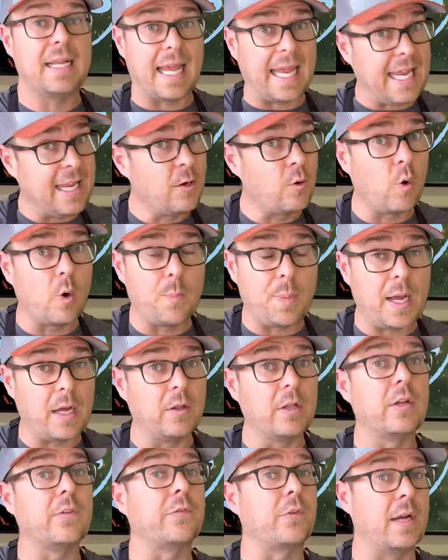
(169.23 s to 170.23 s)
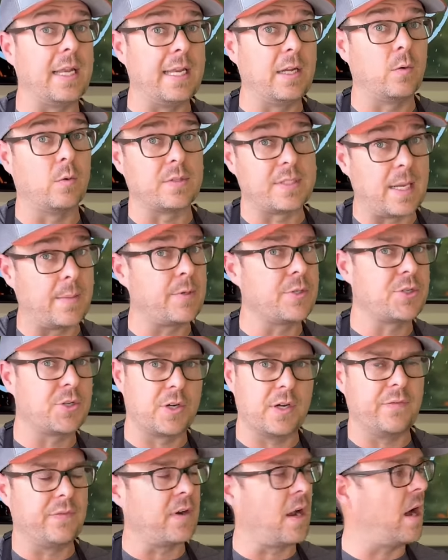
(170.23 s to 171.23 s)
equal pellet for equal
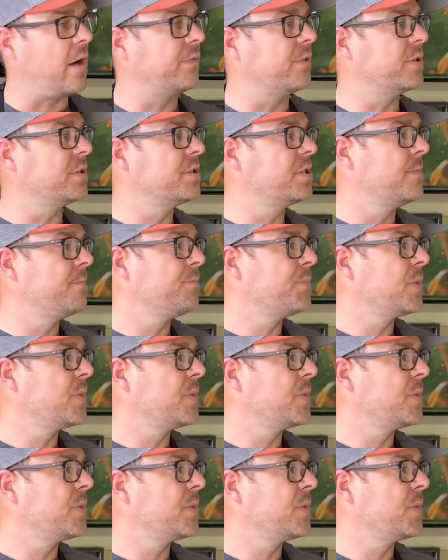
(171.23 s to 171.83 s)
temperature if it offers.